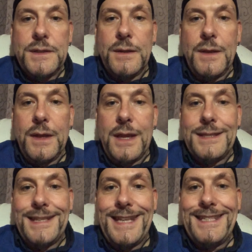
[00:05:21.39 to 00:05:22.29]
So,
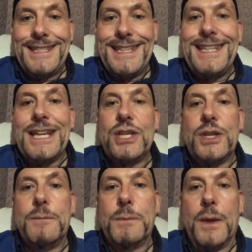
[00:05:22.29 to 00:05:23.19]
okay, so that's
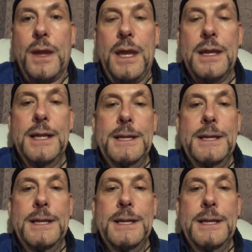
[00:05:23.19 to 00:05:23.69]
addiction. Okay,